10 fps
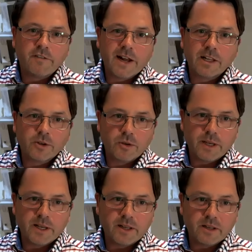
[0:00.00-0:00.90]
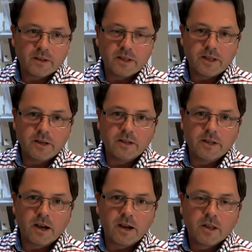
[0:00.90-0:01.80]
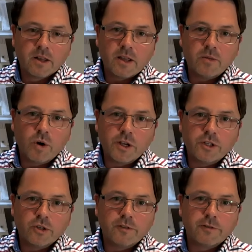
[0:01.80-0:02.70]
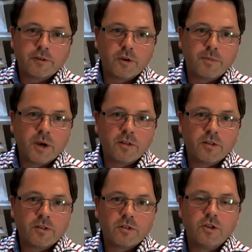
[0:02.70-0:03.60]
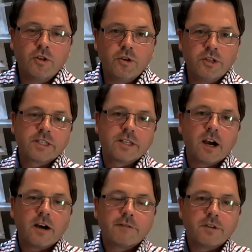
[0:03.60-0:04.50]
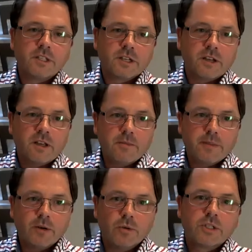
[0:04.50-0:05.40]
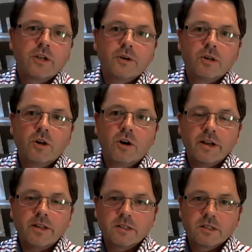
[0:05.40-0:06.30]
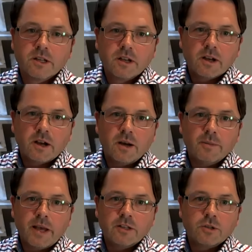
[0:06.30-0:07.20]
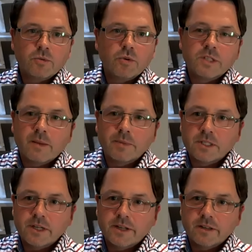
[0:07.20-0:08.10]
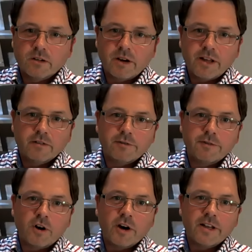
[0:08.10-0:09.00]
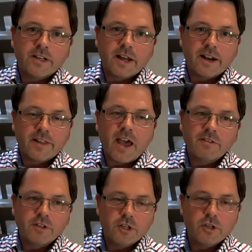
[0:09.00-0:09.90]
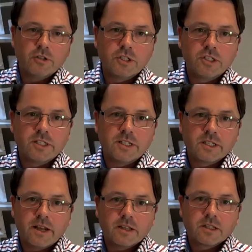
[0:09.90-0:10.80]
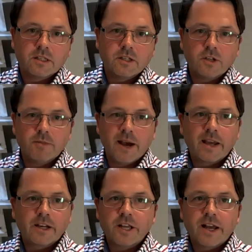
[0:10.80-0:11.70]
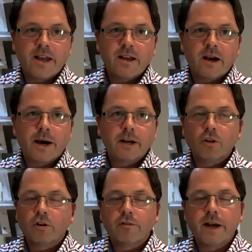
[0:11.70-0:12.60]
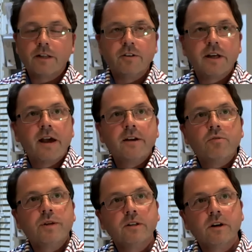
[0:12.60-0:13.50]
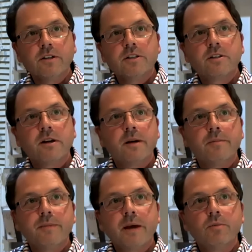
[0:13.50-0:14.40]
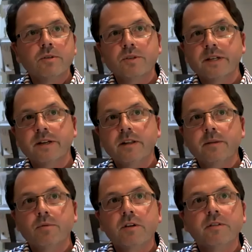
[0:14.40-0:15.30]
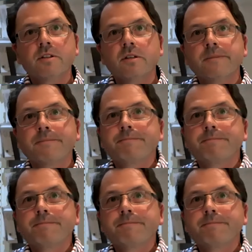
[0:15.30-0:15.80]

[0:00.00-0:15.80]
value and meaning in what you're doing for both you, your staff, your team, and also your clients. And towards that particular end, find another avenue to success that you may actually unlock value that you hadn't realized that was presented there previously.